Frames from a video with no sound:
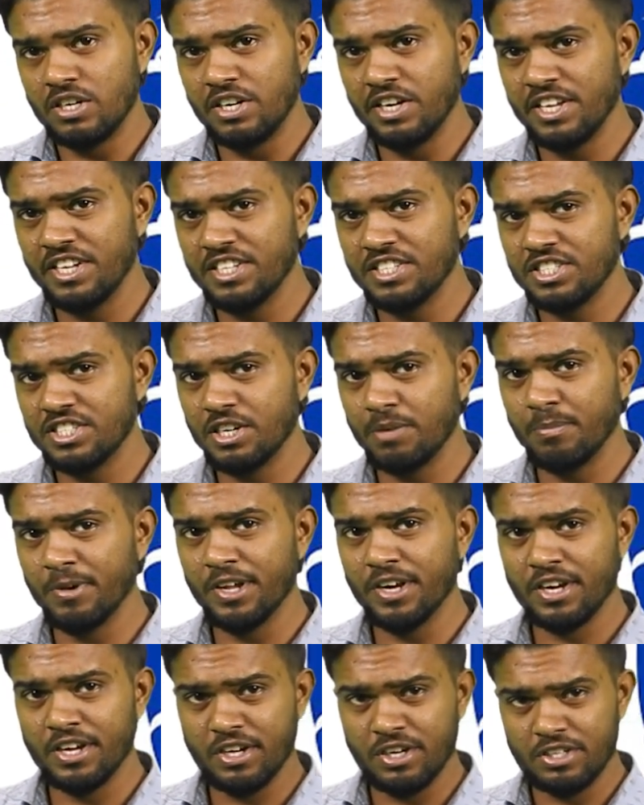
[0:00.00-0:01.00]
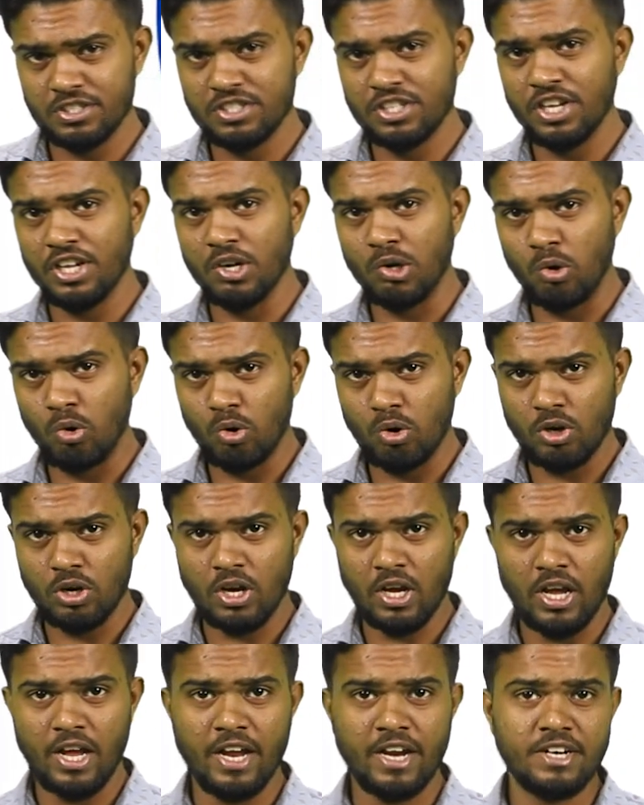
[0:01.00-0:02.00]
D. Chamira, J. Root,
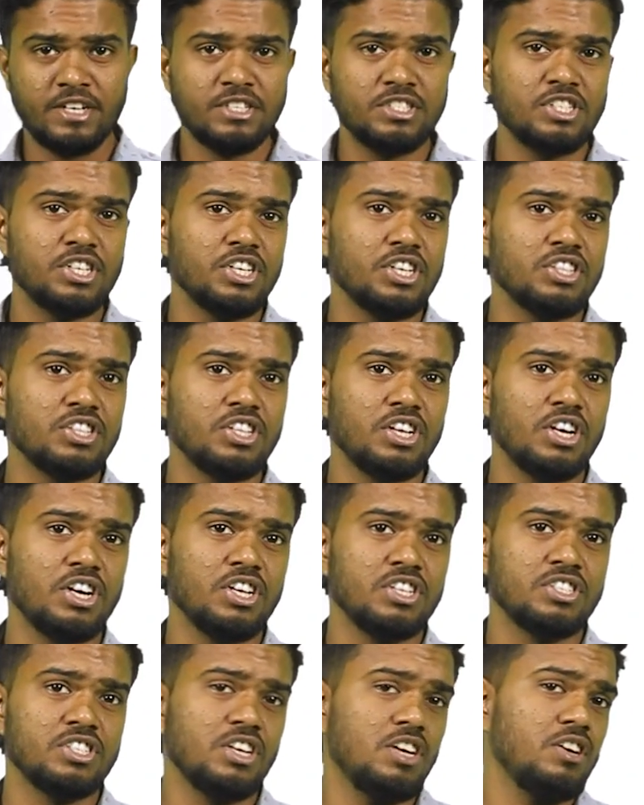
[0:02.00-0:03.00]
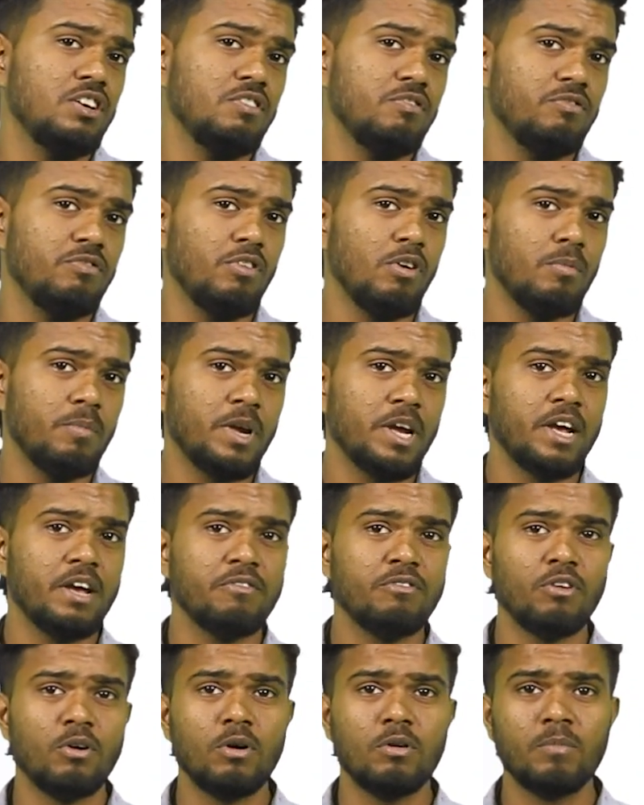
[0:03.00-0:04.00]
and Shikandar Raza, forming
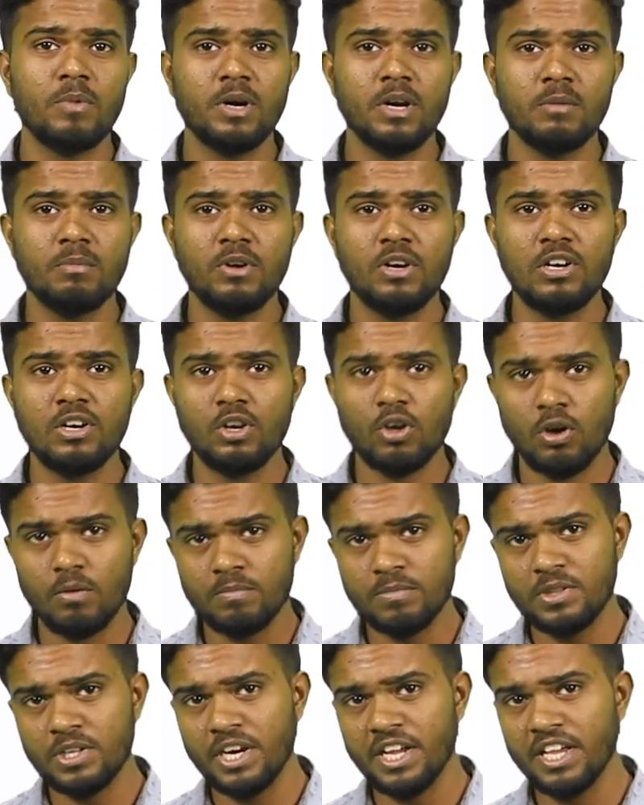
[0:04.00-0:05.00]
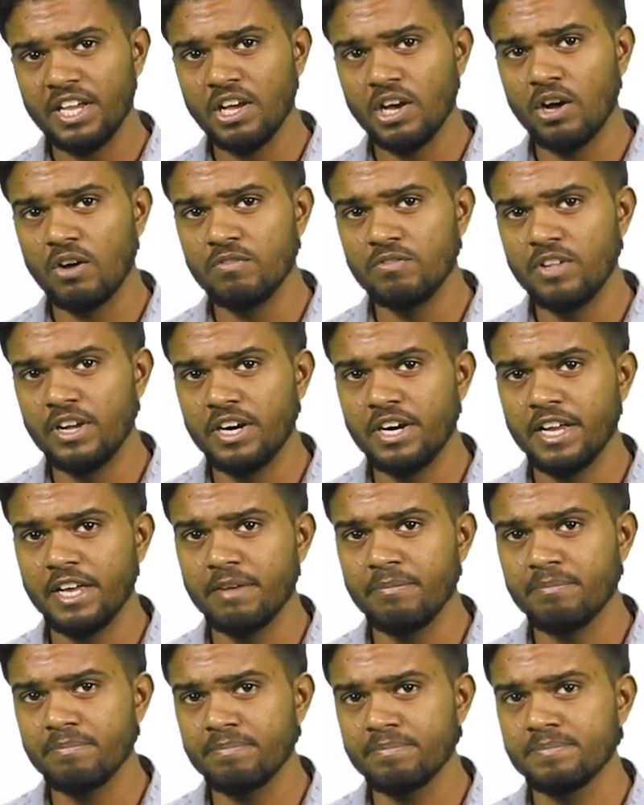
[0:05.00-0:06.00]
a formidable top three of their
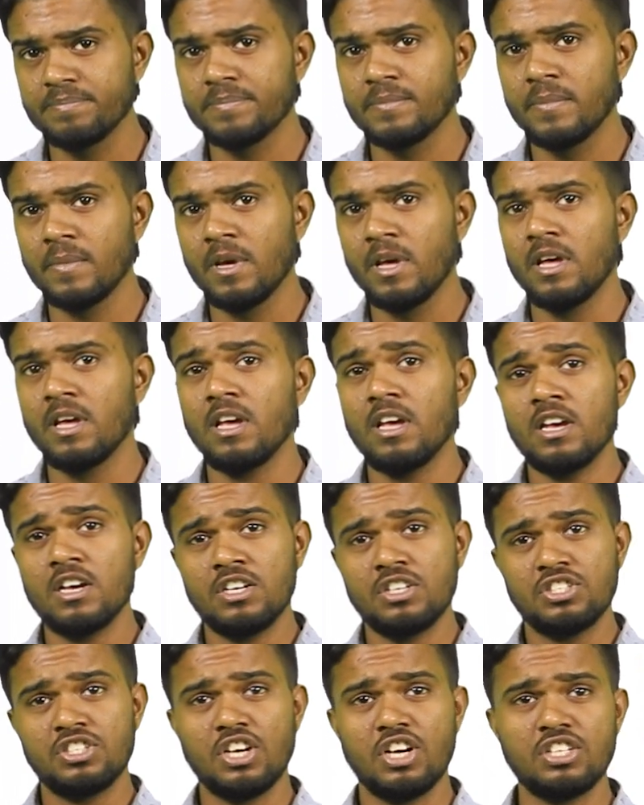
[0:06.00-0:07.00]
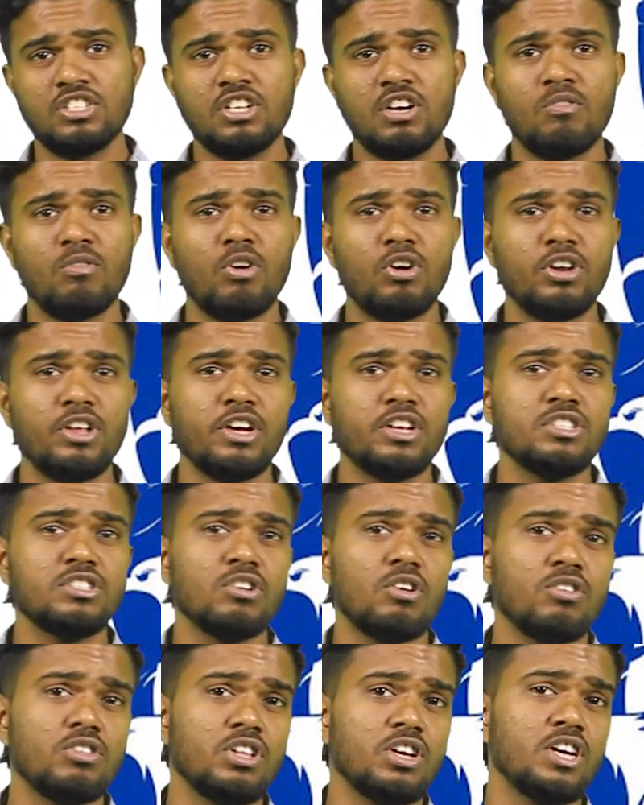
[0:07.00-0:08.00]
team. Sharjah Warriors,
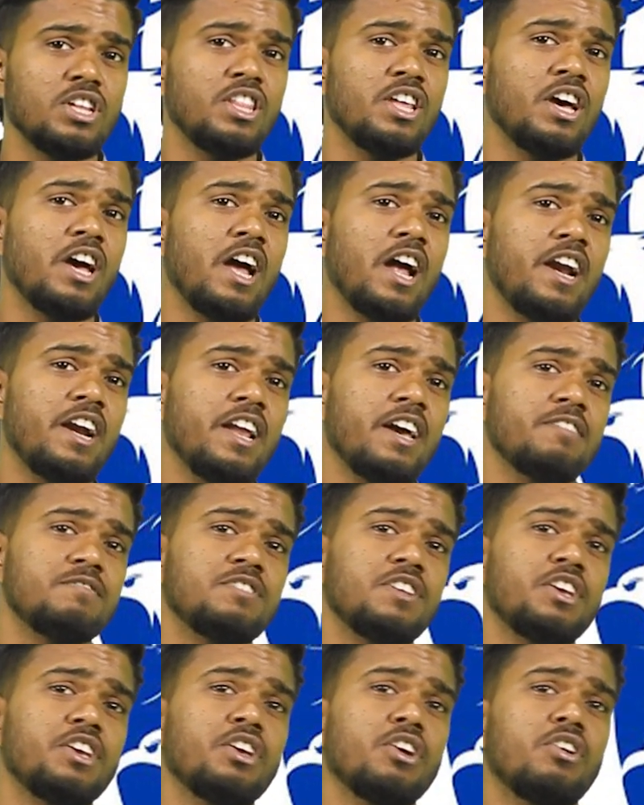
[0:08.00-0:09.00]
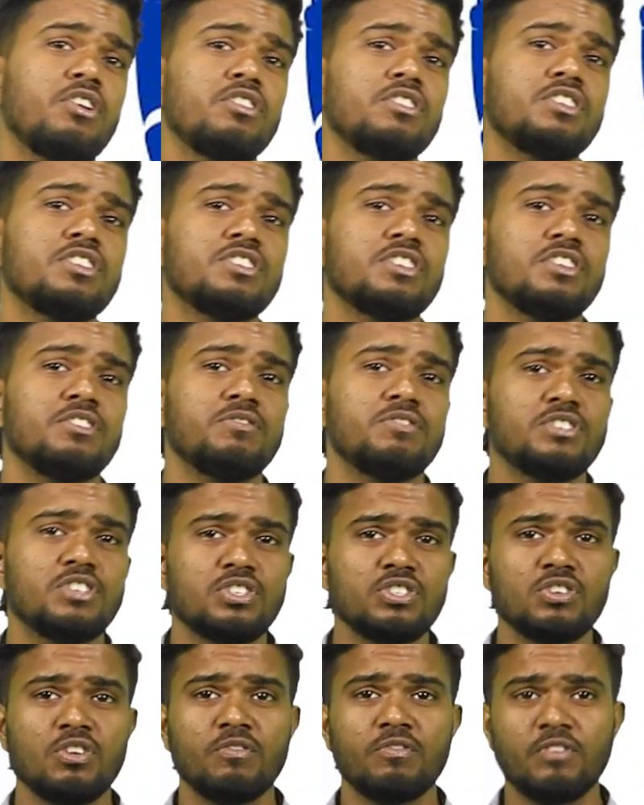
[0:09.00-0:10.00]
on the other hand, have secured the
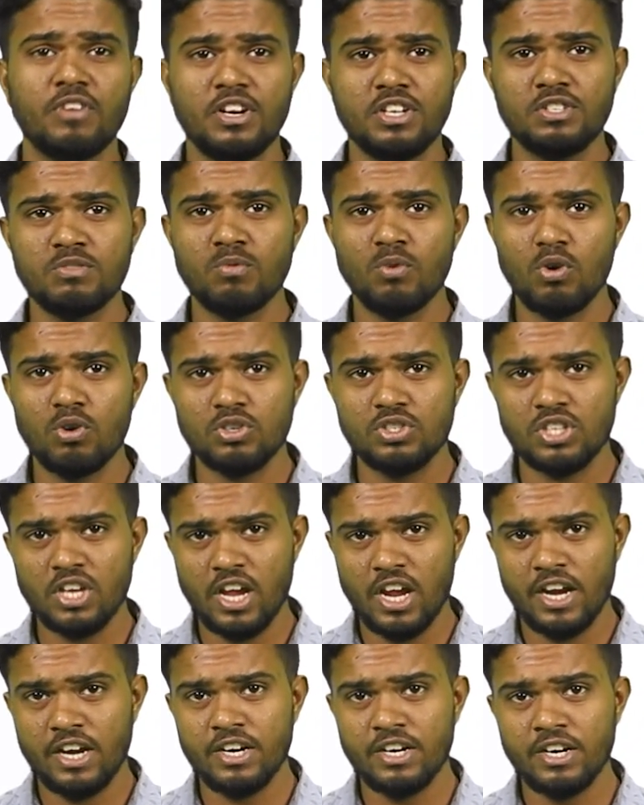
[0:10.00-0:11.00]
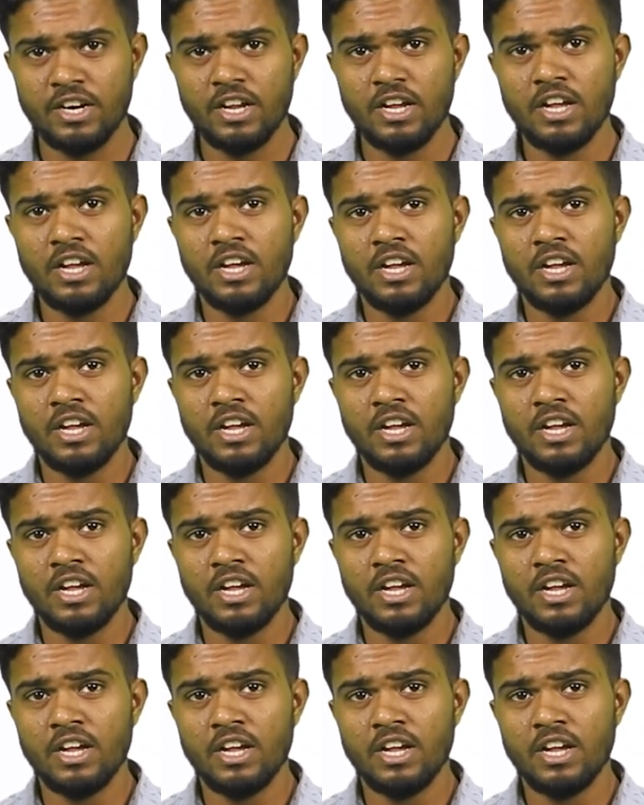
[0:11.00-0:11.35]
services of Chris Wokes and